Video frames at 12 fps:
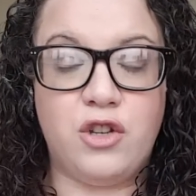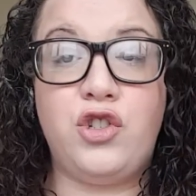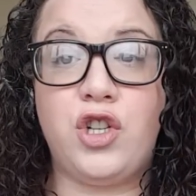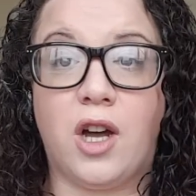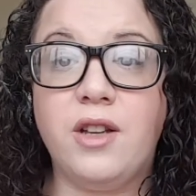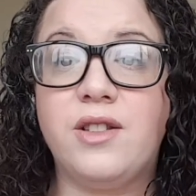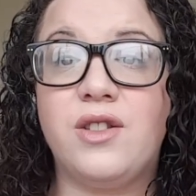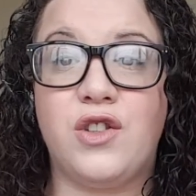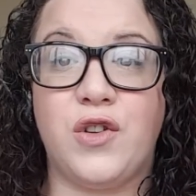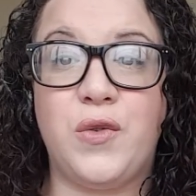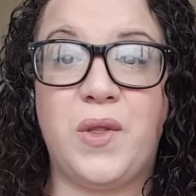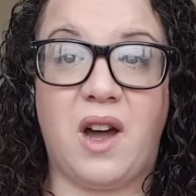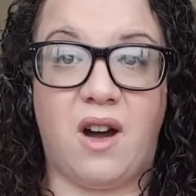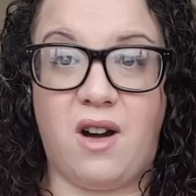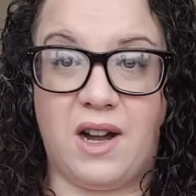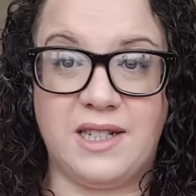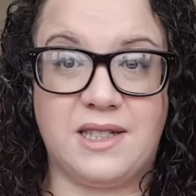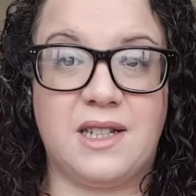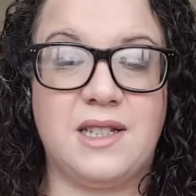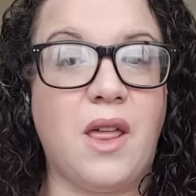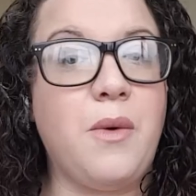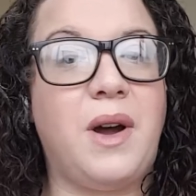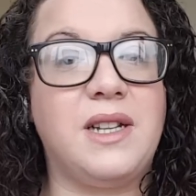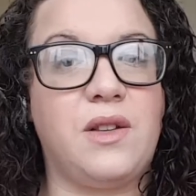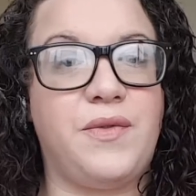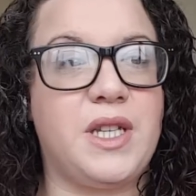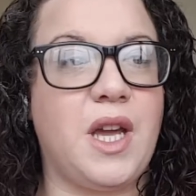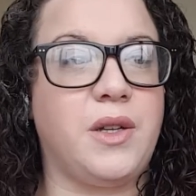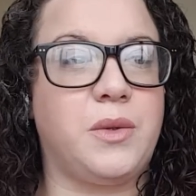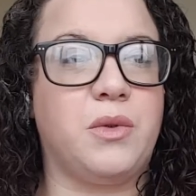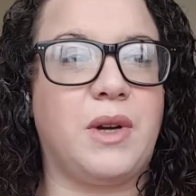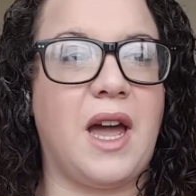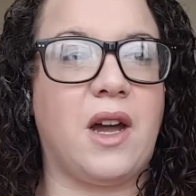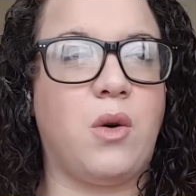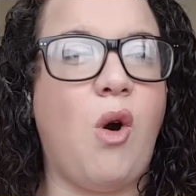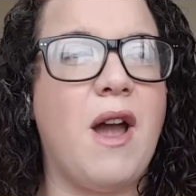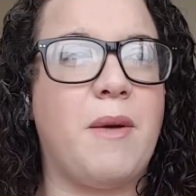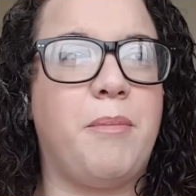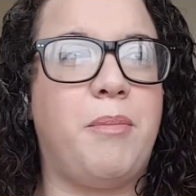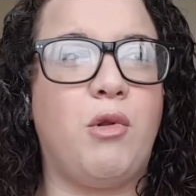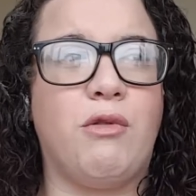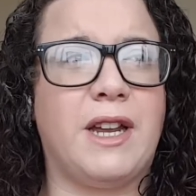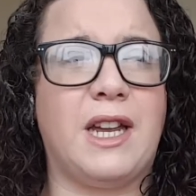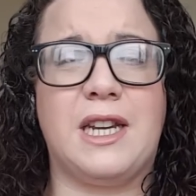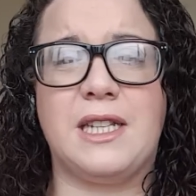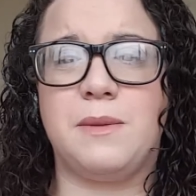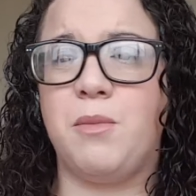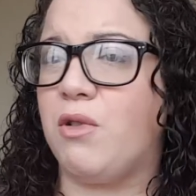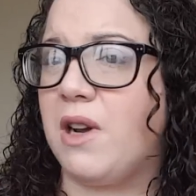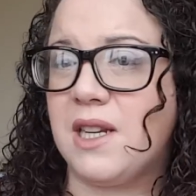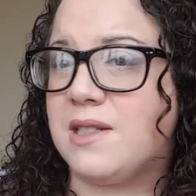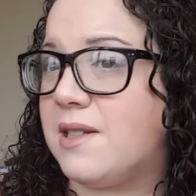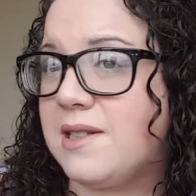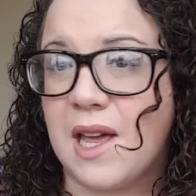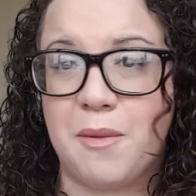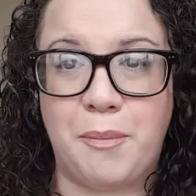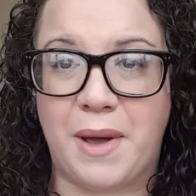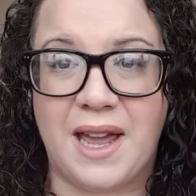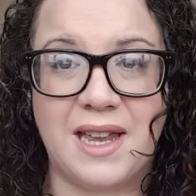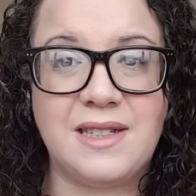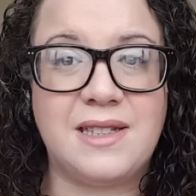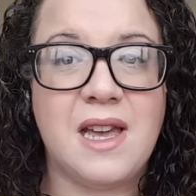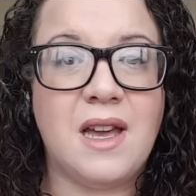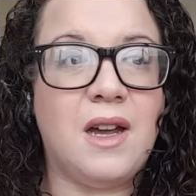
just do the eyes, because otherwise the videos will get quite boring and it's more or less the same base.